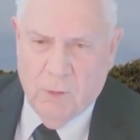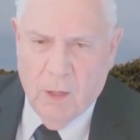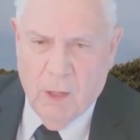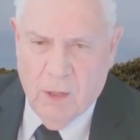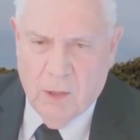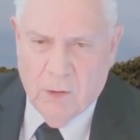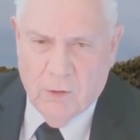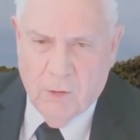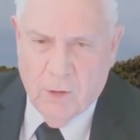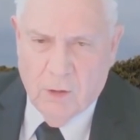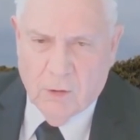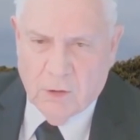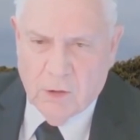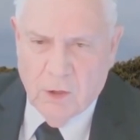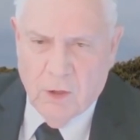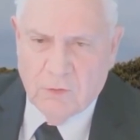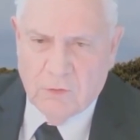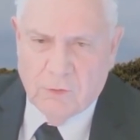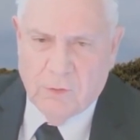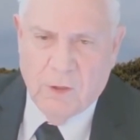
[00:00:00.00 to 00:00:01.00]
honor our
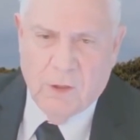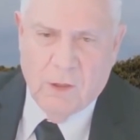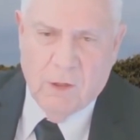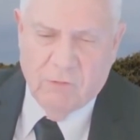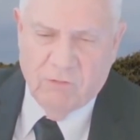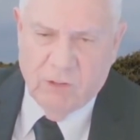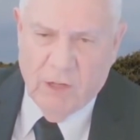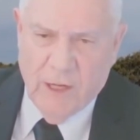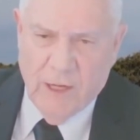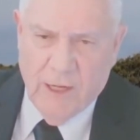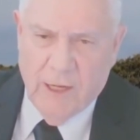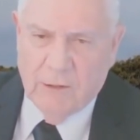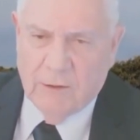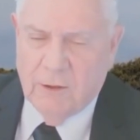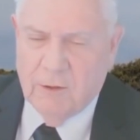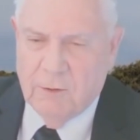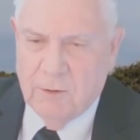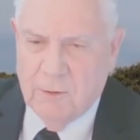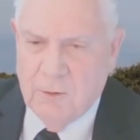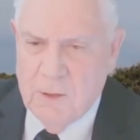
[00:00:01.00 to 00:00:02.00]
country and our
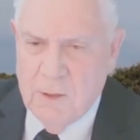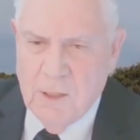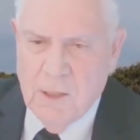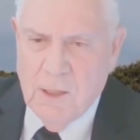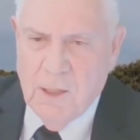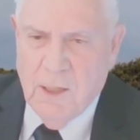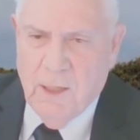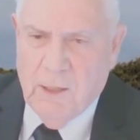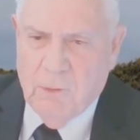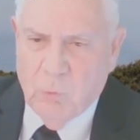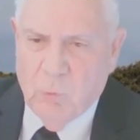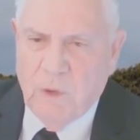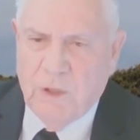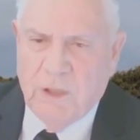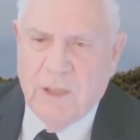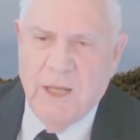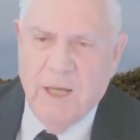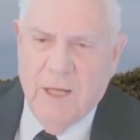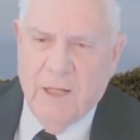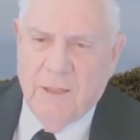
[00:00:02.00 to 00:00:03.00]
flag, and and we
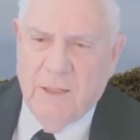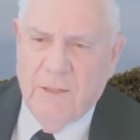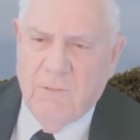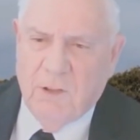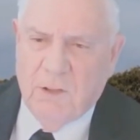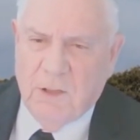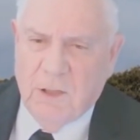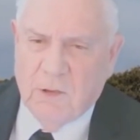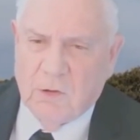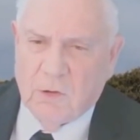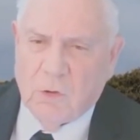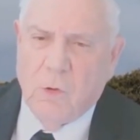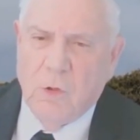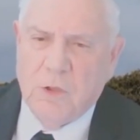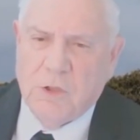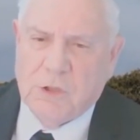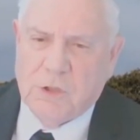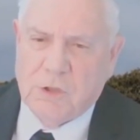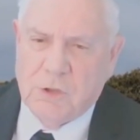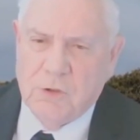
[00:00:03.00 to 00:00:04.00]
can't even get
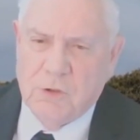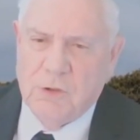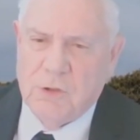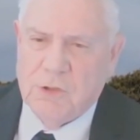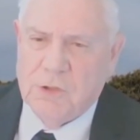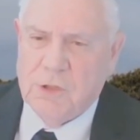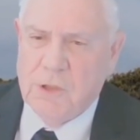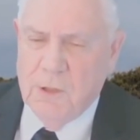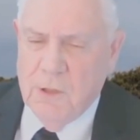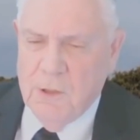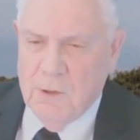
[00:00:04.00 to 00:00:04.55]
Christians